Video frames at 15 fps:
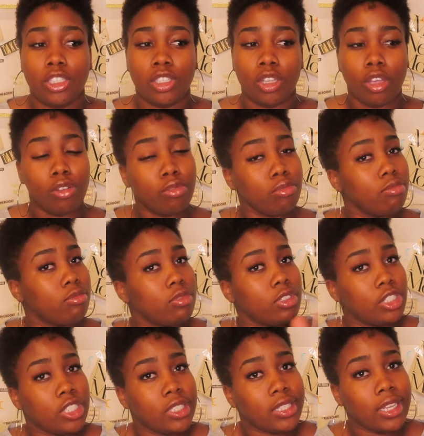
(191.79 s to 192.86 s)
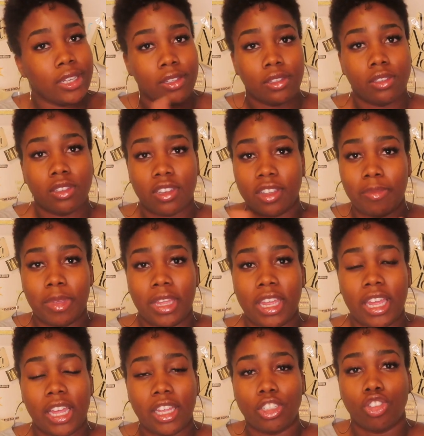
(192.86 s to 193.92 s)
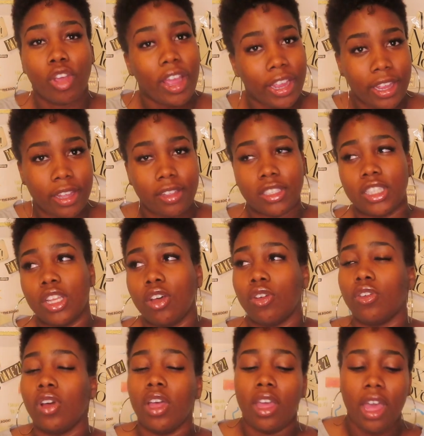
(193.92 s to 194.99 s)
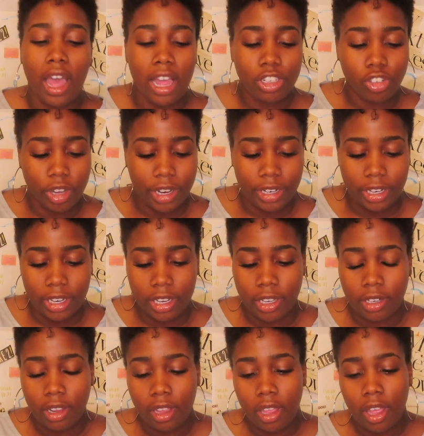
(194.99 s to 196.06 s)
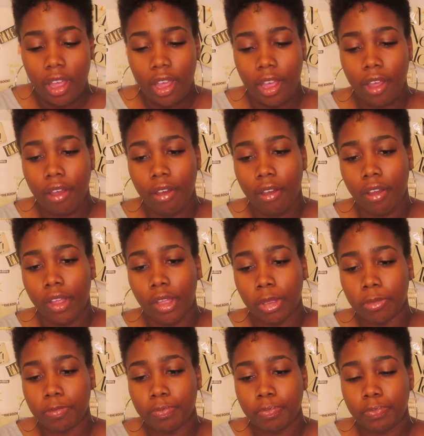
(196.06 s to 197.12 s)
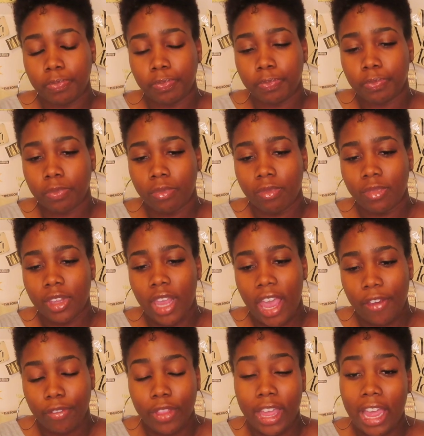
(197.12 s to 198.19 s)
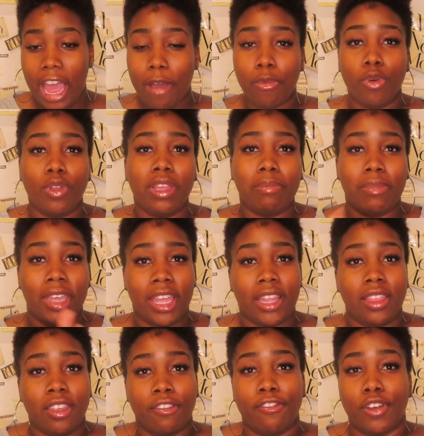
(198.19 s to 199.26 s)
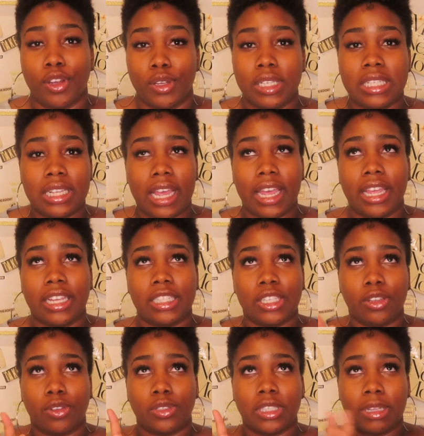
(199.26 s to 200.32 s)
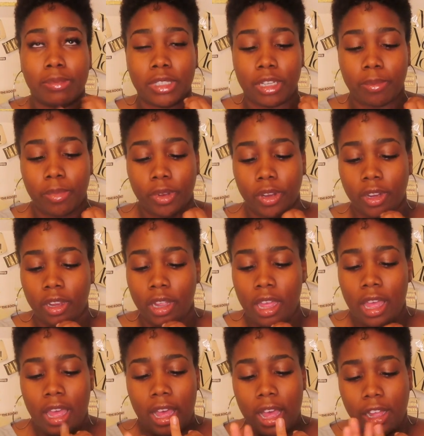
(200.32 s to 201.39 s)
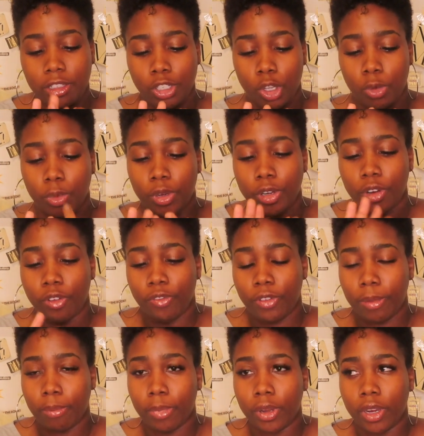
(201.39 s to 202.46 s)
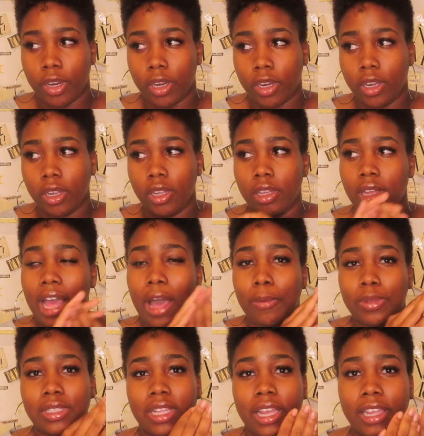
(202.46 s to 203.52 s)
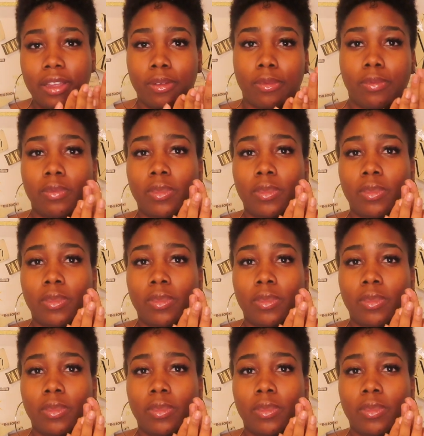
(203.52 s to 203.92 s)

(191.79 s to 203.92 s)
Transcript: So she said, I mean, try it. So I tried it. Like, I will admit, the first, like, so September, October, November, I was like